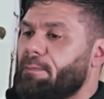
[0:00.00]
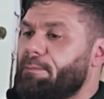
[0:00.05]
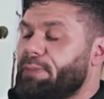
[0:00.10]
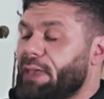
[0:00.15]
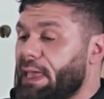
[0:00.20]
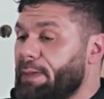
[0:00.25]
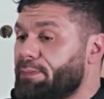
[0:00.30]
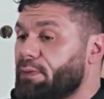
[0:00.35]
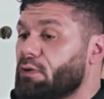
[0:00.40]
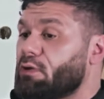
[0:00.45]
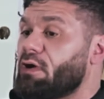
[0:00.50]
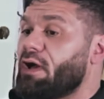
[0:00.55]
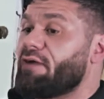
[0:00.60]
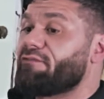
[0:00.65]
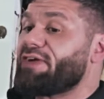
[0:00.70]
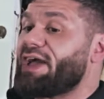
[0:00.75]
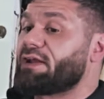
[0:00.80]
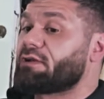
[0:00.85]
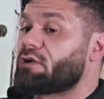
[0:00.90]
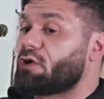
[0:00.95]
people who
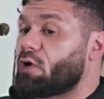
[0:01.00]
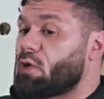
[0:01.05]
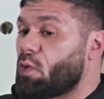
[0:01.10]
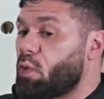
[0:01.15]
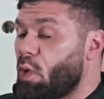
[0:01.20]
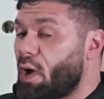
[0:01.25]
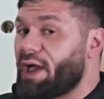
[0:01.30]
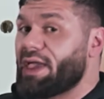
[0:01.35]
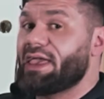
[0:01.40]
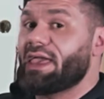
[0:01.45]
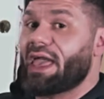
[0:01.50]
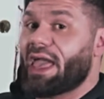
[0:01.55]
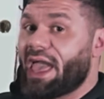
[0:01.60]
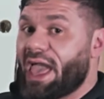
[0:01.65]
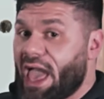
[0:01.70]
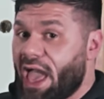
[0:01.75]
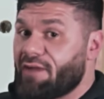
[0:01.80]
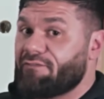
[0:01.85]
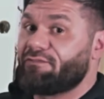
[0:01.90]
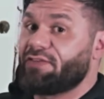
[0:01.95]
have had quite
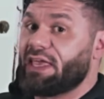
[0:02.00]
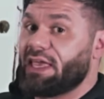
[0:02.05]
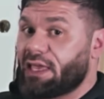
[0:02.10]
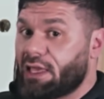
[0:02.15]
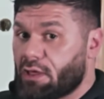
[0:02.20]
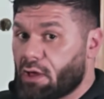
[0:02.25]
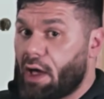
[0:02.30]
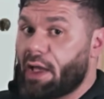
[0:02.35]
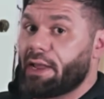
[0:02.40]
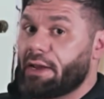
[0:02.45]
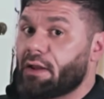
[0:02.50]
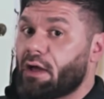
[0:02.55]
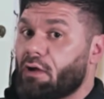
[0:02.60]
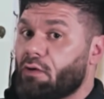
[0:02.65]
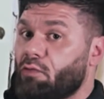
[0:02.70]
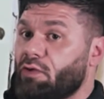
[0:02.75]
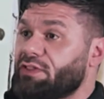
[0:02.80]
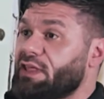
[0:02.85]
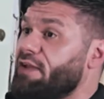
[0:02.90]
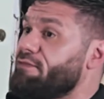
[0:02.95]
heavy gyno,
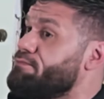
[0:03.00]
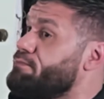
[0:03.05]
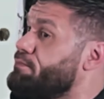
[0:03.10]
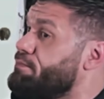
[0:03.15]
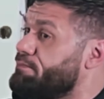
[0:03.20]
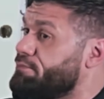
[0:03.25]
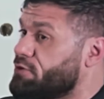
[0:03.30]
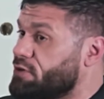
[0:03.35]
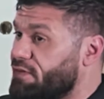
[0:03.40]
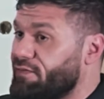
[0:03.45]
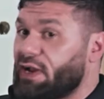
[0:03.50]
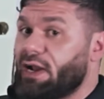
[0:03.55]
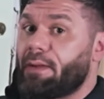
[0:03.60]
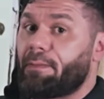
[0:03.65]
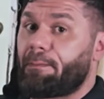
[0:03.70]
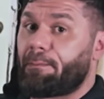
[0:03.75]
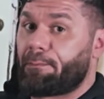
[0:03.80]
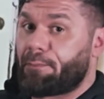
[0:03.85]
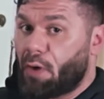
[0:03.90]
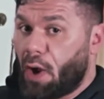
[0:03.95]
where they've developed